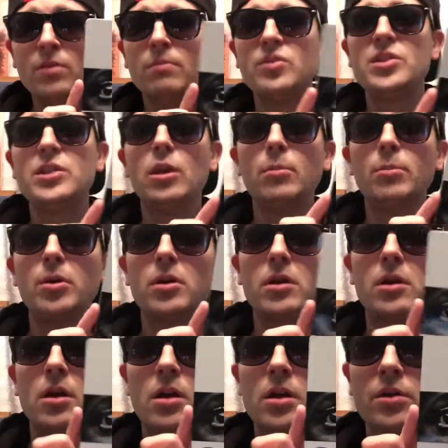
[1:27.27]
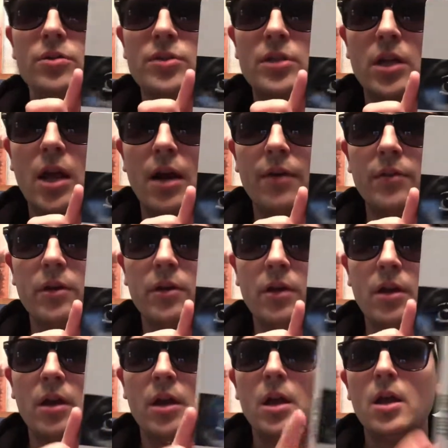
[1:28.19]
SteelBook is a
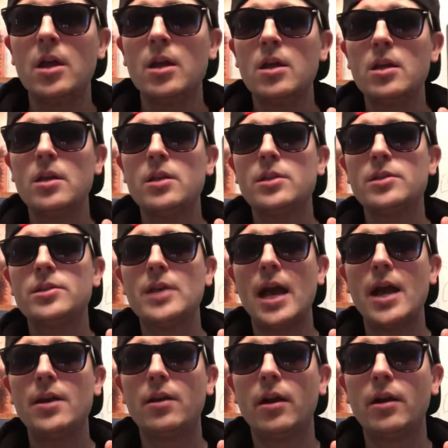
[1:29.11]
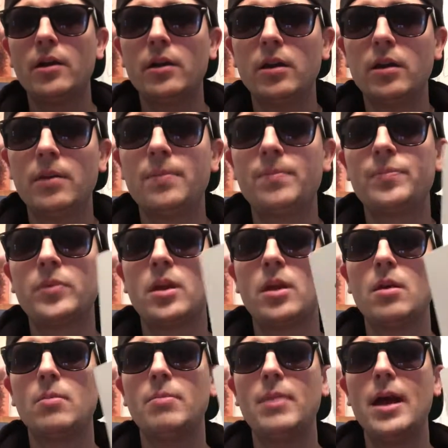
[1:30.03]
cover, side art,
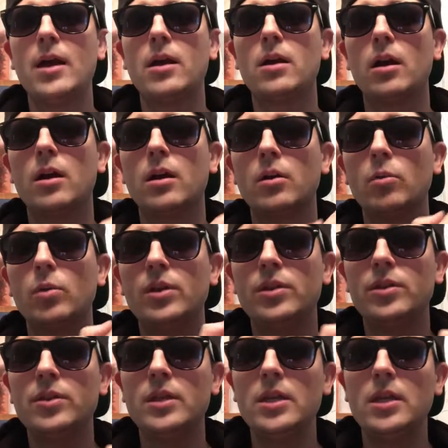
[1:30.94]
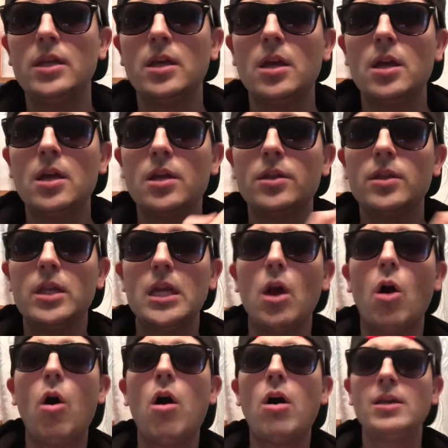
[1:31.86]
back art with the
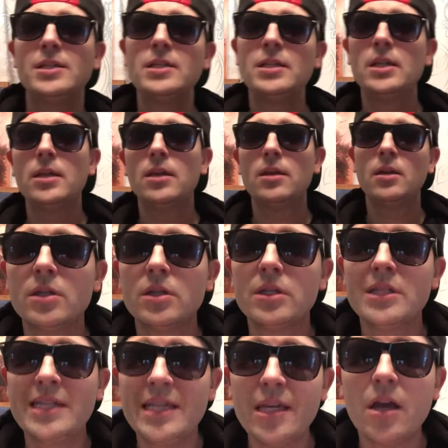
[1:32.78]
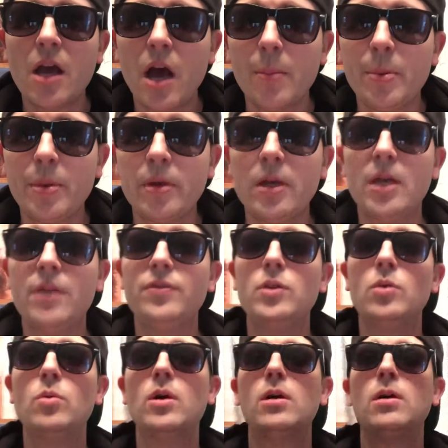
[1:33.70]
haunting teacup, if
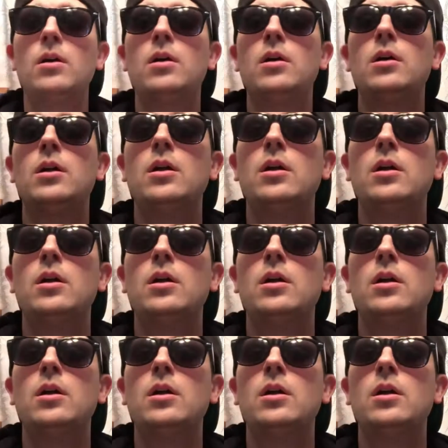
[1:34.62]
you will.